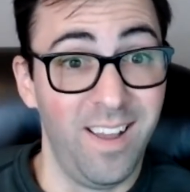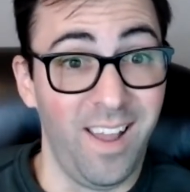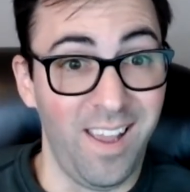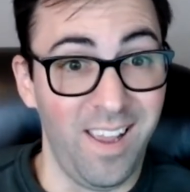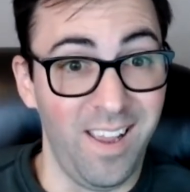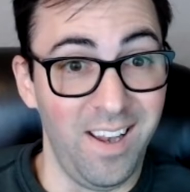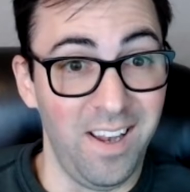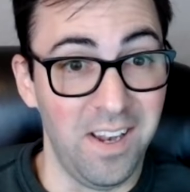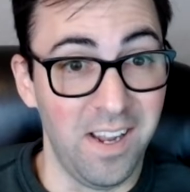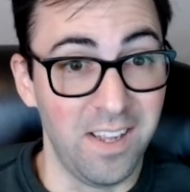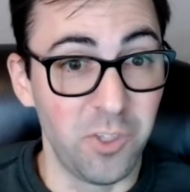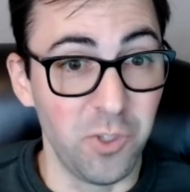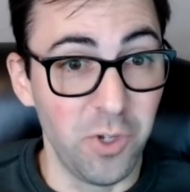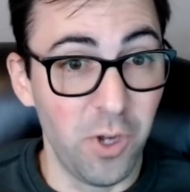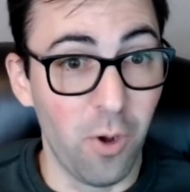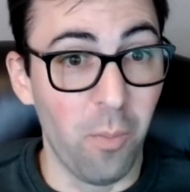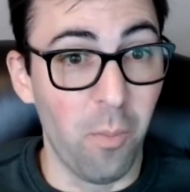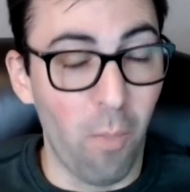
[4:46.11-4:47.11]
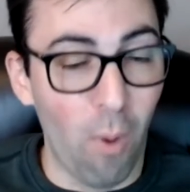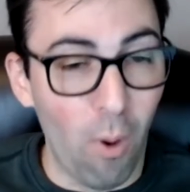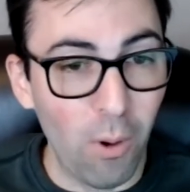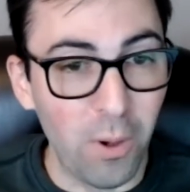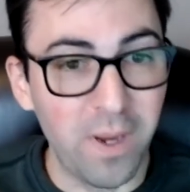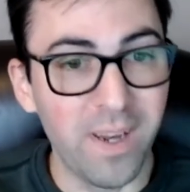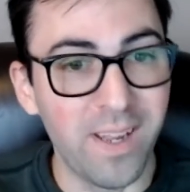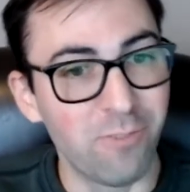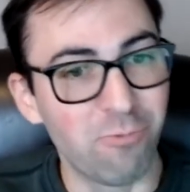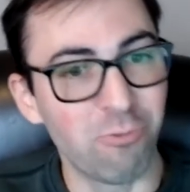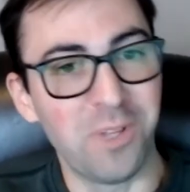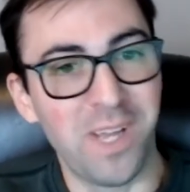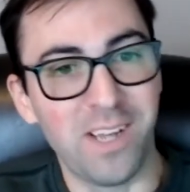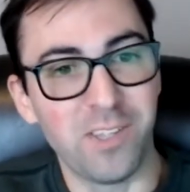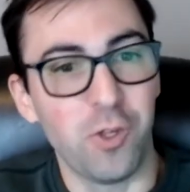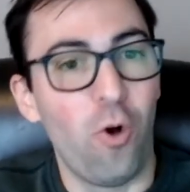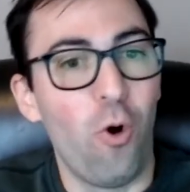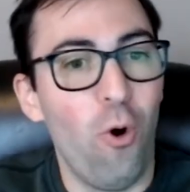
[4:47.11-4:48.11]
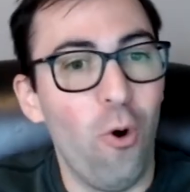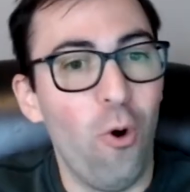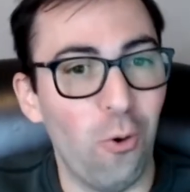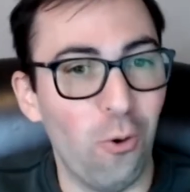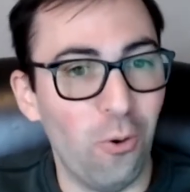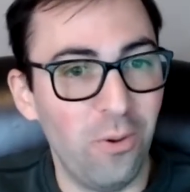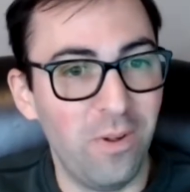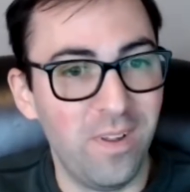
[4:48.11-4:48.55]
And as you know, marketing is really as a whole.